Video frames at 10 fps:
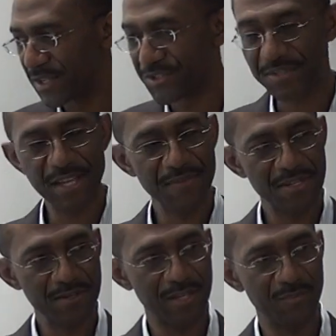So
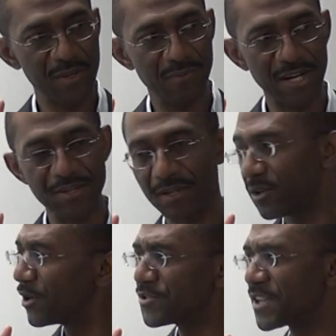something to keep in mind. You're
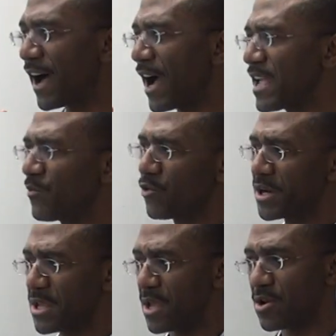not going to say, I am
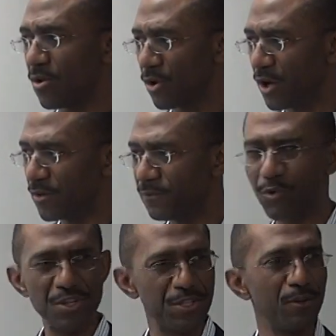working on
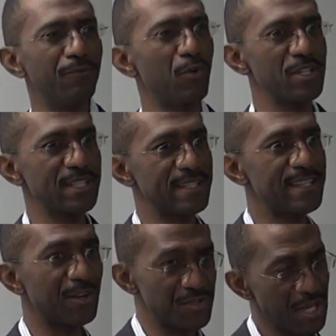voicing of voiceless
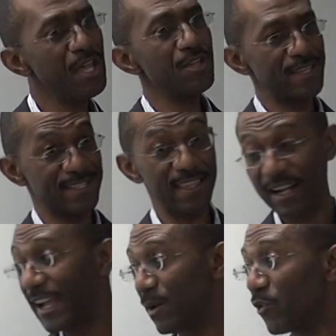sounds. You can say
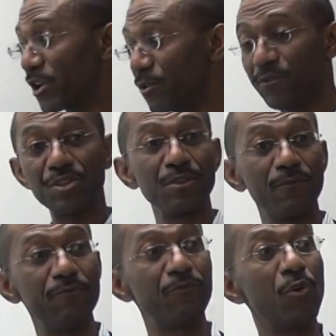that I am working on voicing
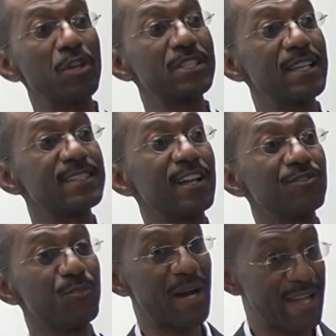of voiceless
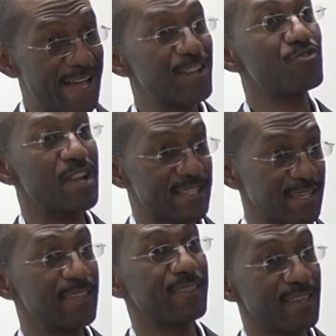sounds by
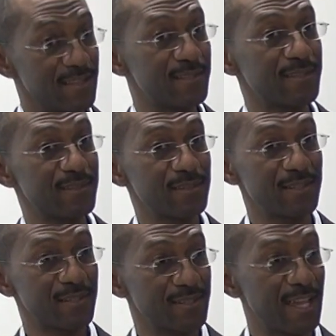addressing this
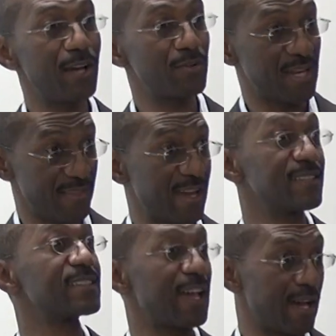sound and
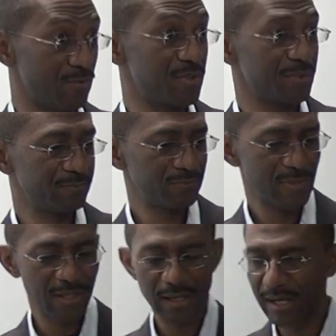that sound.
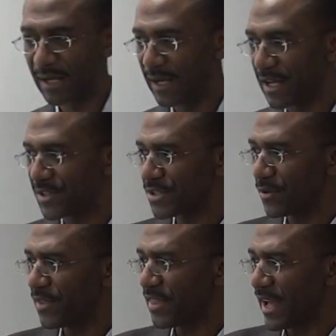
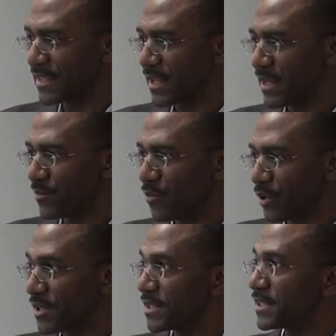So that's an
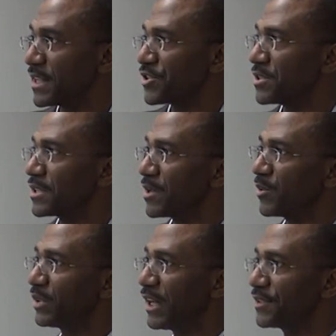important distinction to
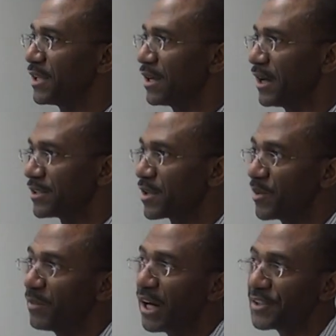keep
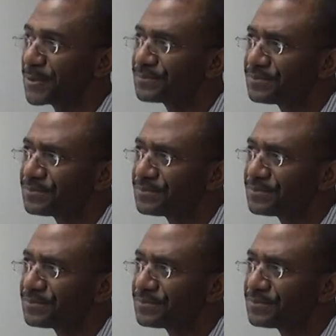in mind.